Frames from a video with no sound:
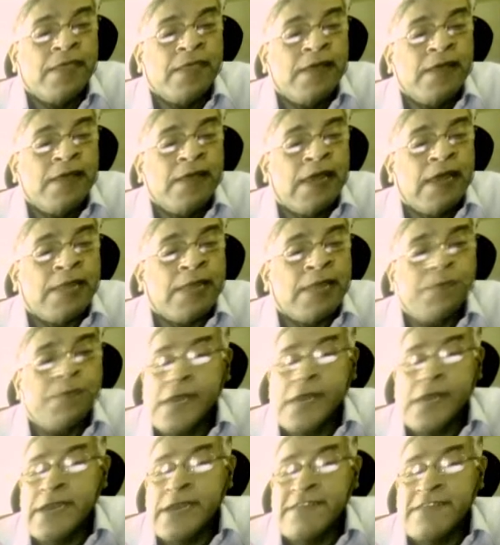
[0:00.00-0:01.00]
An
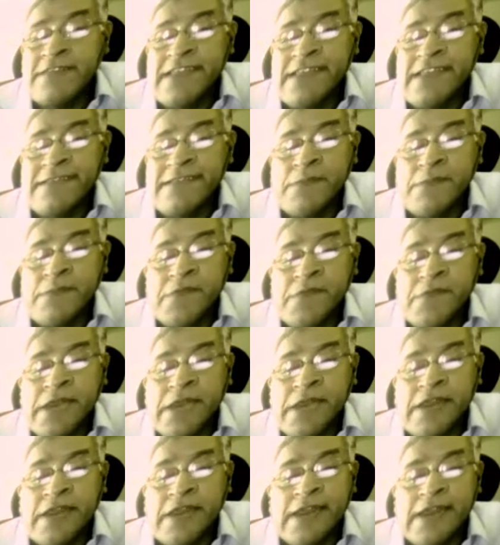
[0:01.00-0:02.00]
important distinction between drug
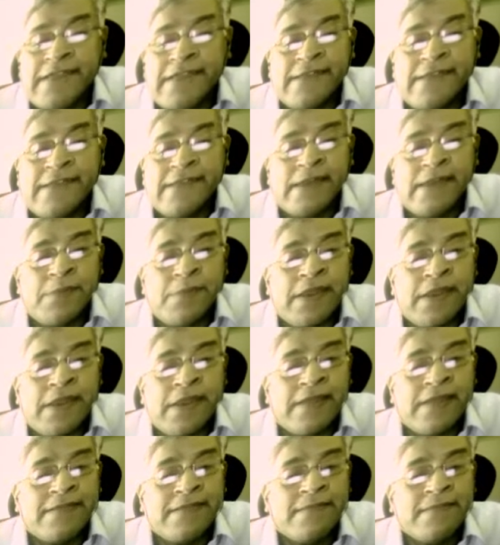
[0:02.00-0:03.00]
addiction and dependence
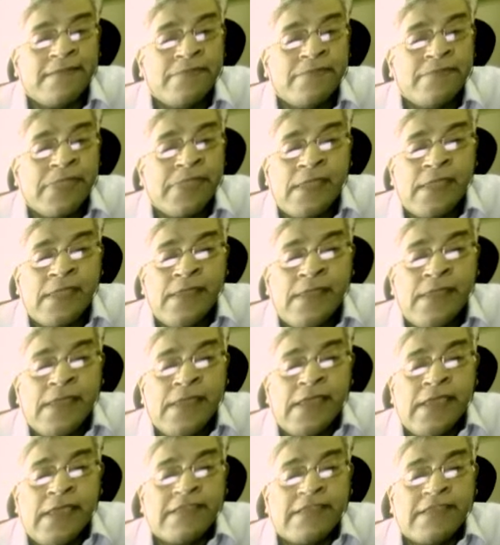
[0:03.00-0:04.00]
is that